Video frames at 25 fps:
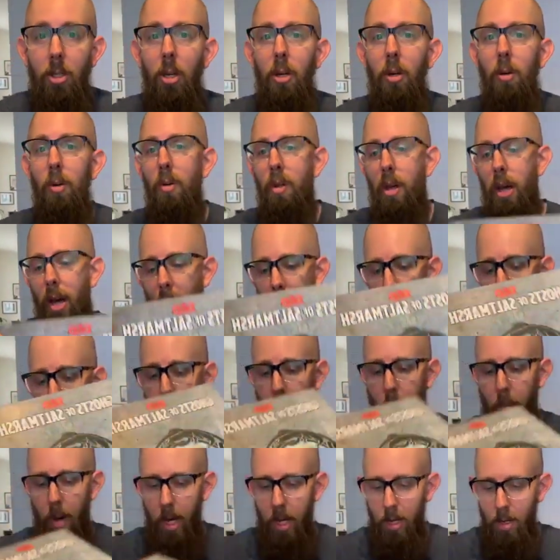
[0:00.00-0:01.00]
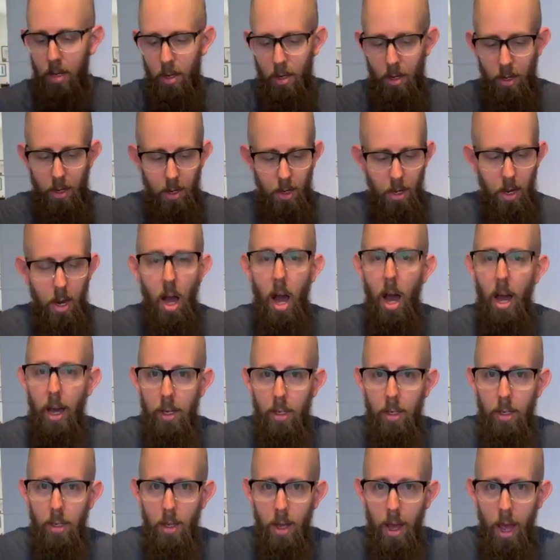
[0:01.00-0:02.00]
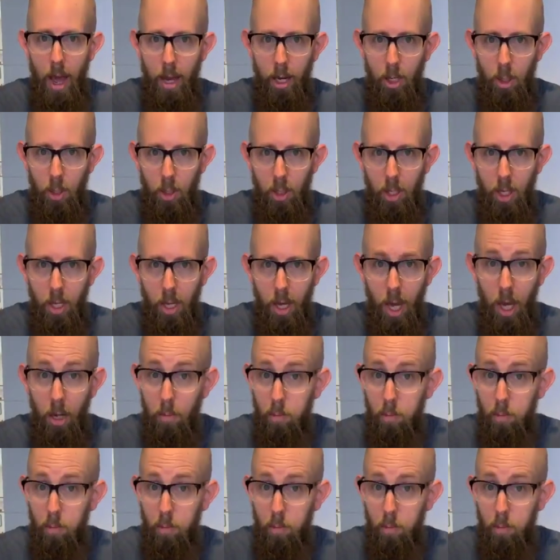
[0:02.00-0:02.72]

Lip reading: So I might not, actually.